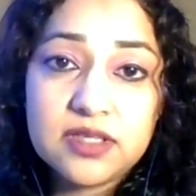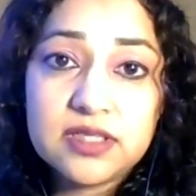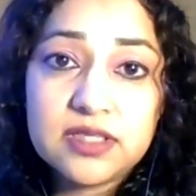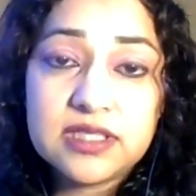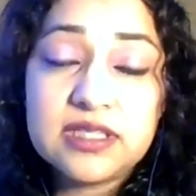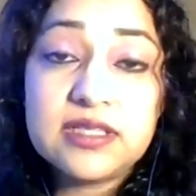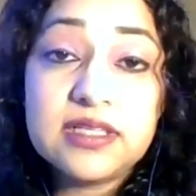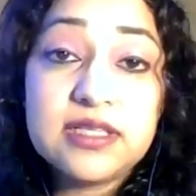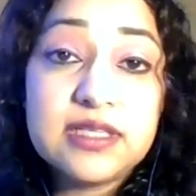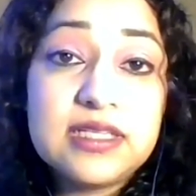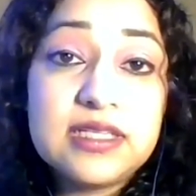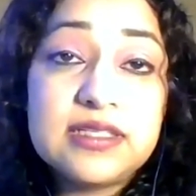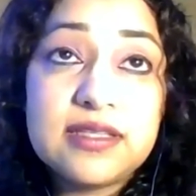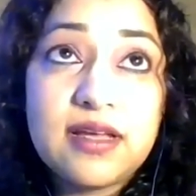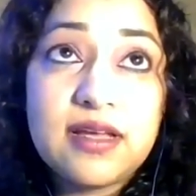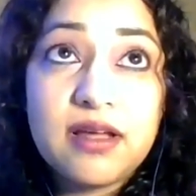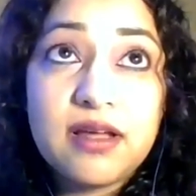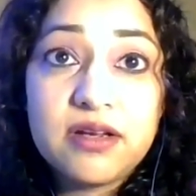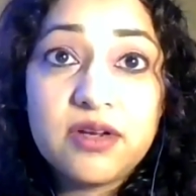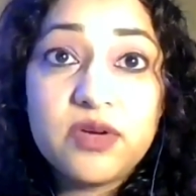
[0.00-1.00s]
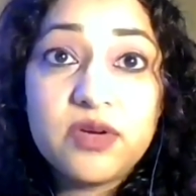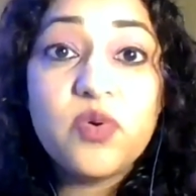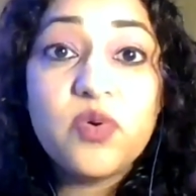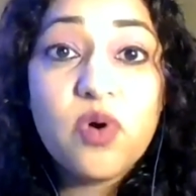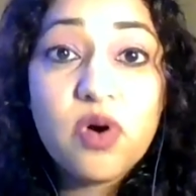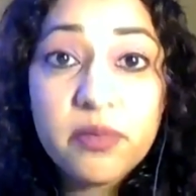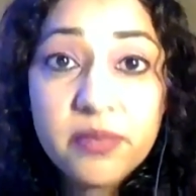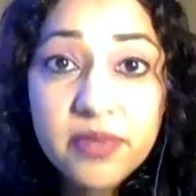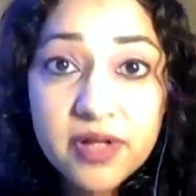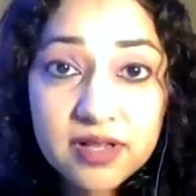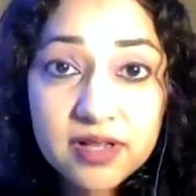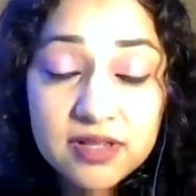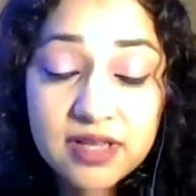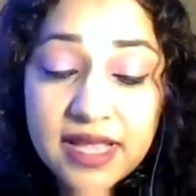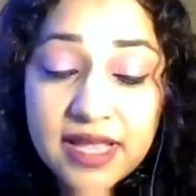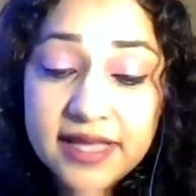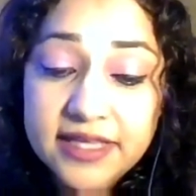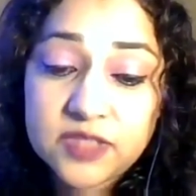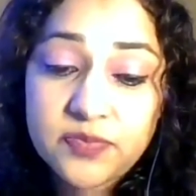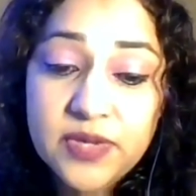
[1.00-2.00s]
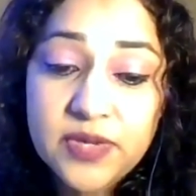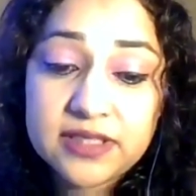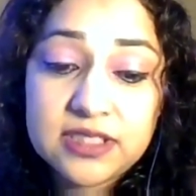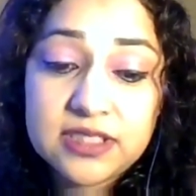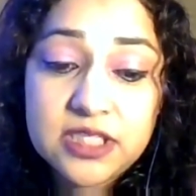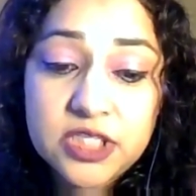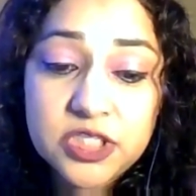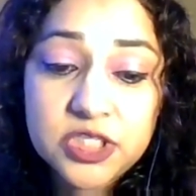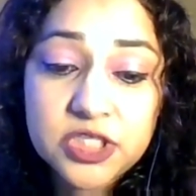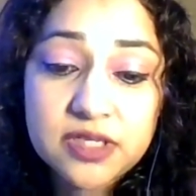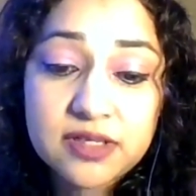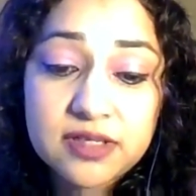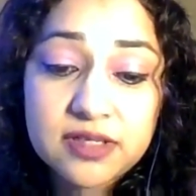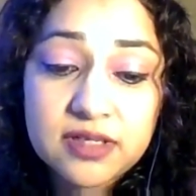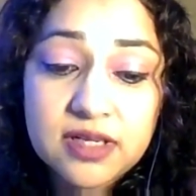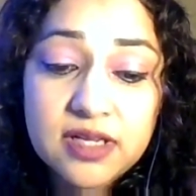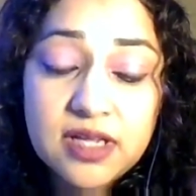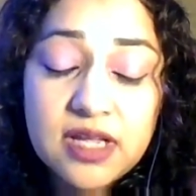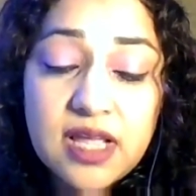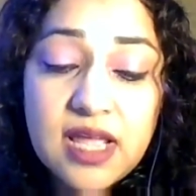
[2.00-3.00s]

that it is a normal expectation.